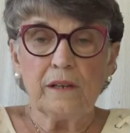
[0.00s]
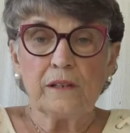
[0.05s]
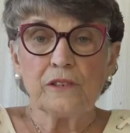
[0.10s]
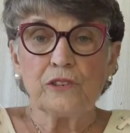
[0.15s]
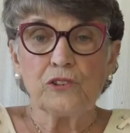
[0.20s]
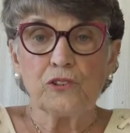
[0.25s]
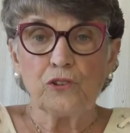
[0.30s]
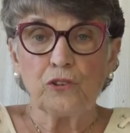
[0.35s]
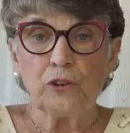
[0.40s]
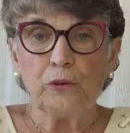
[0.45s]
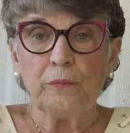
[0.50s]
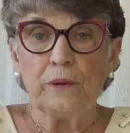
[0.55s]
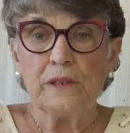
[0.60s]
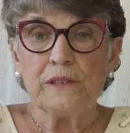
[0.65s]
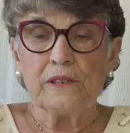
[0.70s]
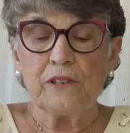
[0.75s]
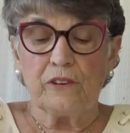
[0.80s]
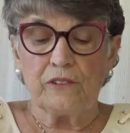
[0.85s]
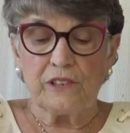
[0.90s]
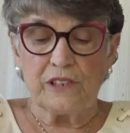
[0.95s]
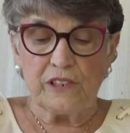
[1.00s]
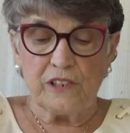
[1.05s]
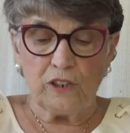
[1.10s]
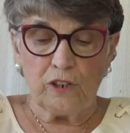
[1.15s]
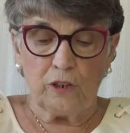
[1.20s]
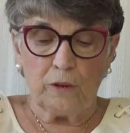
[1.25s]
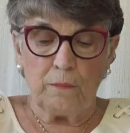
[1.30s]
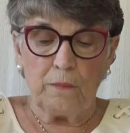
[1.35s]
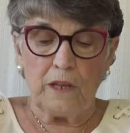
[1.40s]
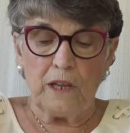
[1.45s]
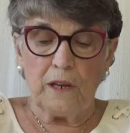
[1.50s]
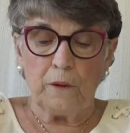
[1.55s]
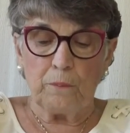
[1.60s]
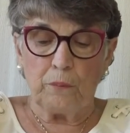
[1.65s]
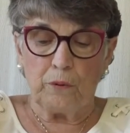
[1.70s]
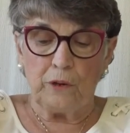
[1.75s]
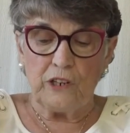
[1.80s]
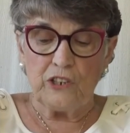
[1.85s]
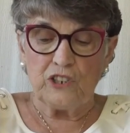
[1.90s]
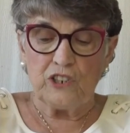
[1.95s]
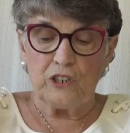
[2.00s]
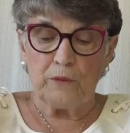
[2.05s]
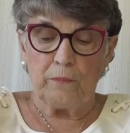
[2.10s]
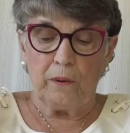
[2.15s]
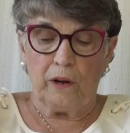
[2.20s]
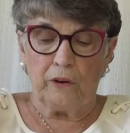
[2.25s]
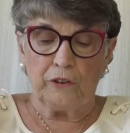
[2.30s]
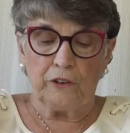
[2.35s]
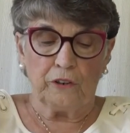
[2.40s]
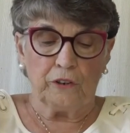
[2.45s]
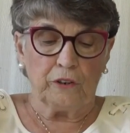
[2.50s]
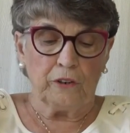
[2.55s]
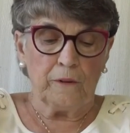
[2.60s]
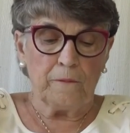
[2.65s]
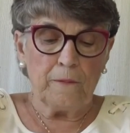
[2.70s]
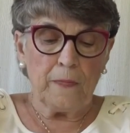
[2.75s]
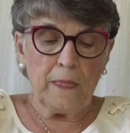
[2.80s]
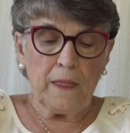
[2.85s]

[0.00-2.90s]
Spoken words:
sermons are still being preached about her,